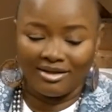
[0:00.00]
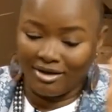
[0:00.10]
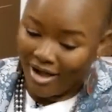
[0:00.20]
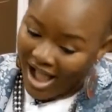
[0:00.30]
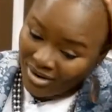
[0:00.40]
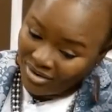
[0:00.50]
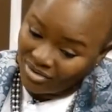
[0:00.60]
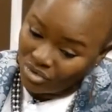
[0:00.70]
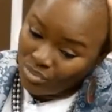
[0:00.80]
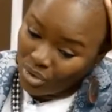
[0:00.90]

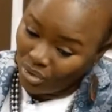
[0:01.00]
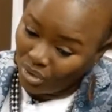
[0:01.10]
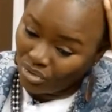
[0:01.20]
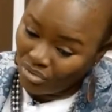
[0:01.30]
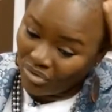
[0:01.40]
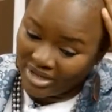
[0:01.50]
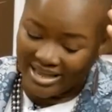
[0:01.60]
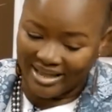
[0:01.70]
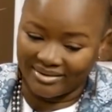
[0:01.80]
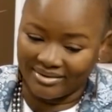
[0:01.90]
and you be a lodo for
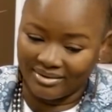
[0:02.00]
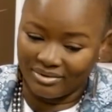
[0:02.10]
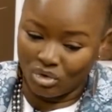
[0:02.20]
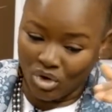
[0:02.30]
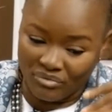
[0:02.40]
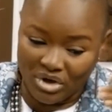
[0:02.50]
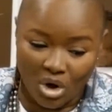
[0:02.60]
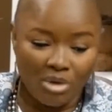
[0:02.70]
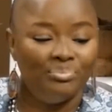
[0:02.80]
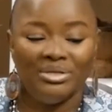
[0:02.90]
here. You know if you
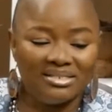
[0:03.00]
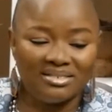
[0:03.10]
compete.